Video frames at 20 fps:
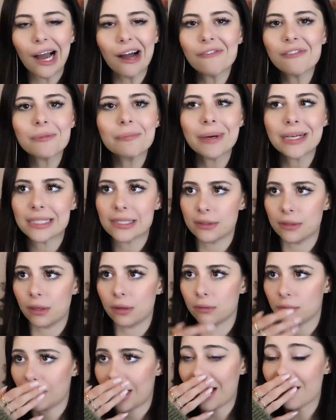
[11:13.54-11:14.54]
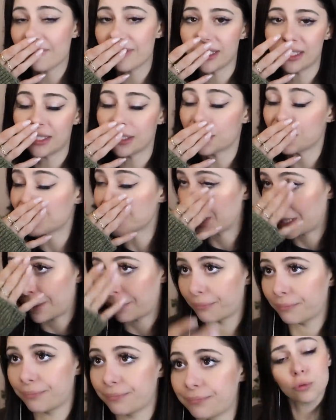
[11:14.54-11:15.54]
Covered by snow every single
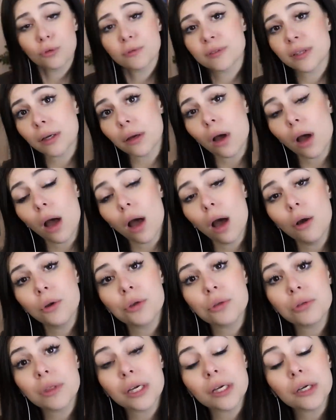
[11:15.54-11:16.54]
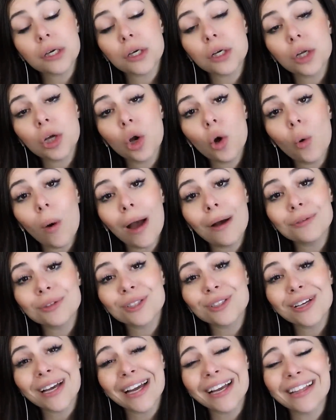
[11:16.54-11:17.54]
time. The roof's like, oh, you think you're gonna go out
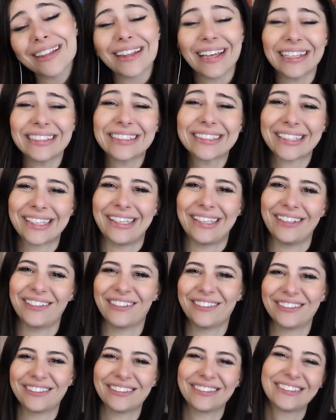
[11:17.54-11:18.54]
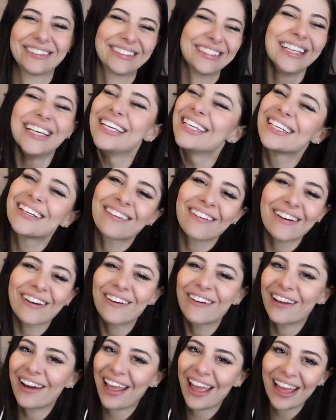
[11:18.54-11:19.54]
tonight? That's cute. You're not
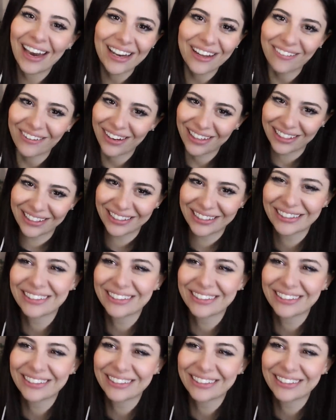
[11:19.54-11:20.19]
going anywhere.